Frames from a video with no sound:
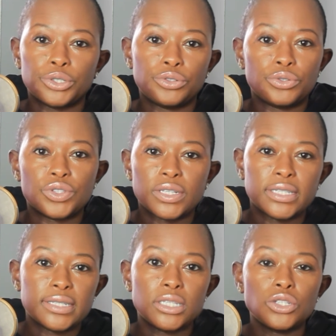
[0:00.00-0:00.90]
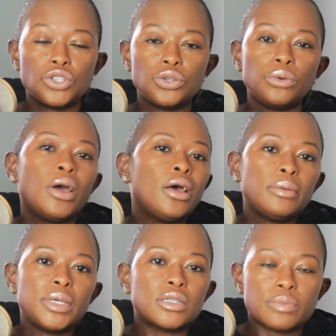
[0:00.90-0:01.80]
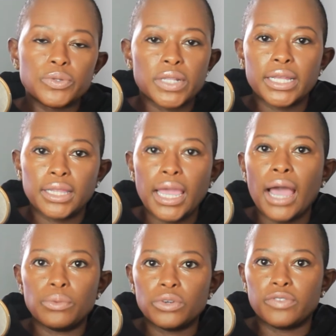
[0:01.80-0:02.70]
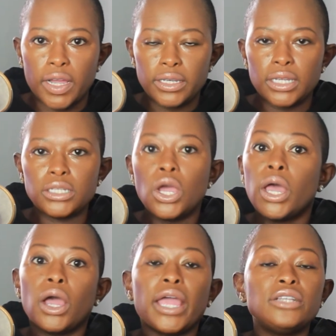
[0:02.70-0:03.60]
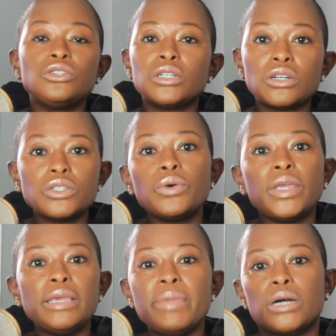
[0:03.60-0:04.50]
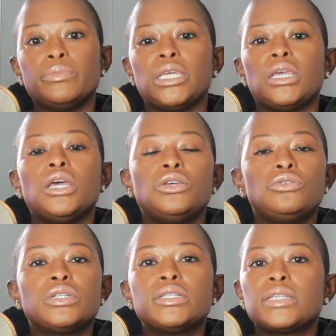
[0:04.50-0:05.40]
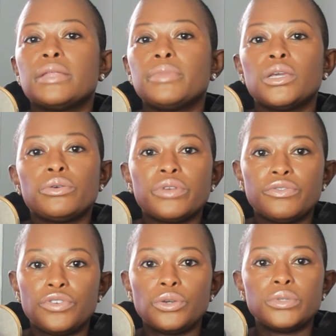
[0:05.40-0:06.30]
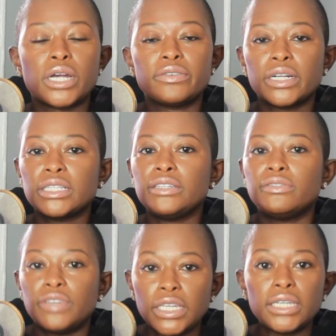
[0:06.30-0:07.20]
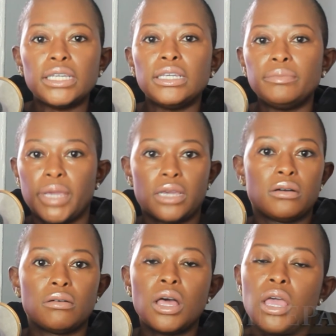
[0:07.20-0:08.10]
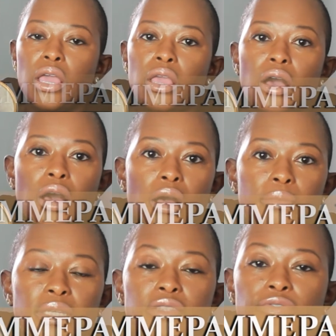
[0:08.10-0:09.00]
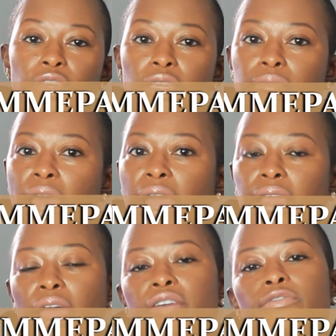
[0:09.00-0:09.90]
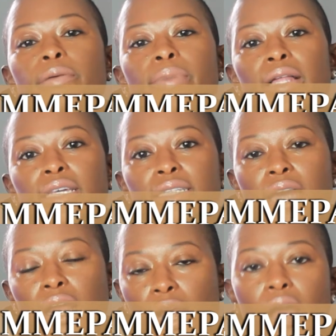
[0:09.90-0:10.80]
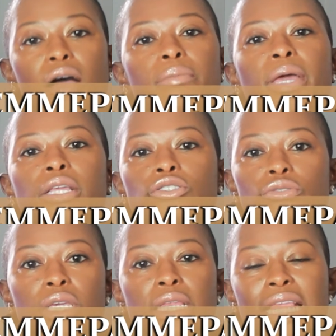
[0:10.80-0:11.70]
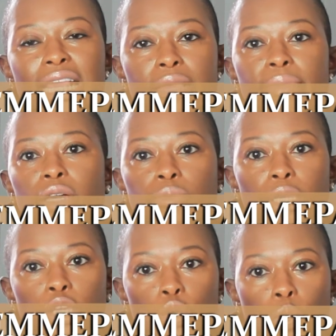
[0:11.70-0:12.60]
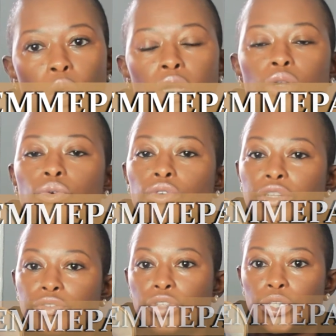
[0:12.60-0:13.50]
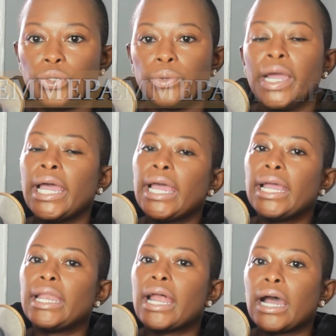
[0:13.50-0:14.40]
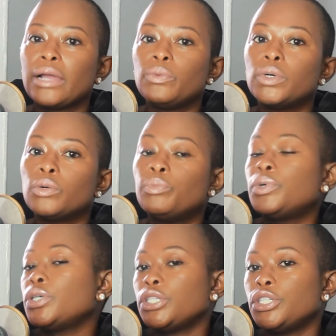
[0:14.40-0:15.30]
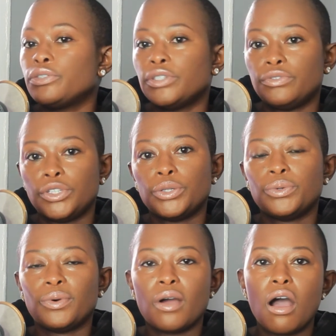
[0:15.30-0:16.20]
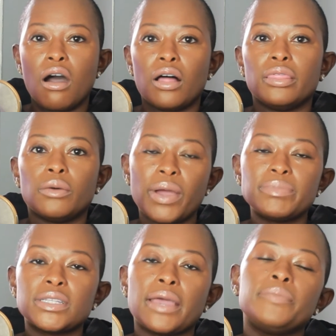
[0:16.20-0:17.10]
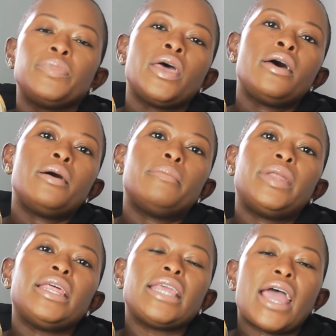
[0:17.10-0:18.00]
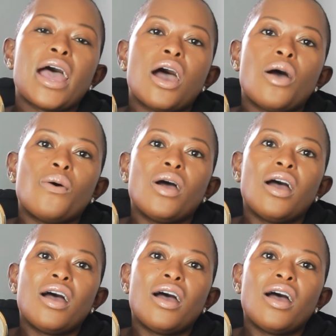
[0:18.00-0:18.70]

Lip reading: you use to listen to, because most likely I will find it. And you can also email me. You can send me a review directly via email. It's feedback@funpale.com, and you can email me your review, and I will put your review on the website. But anyhow,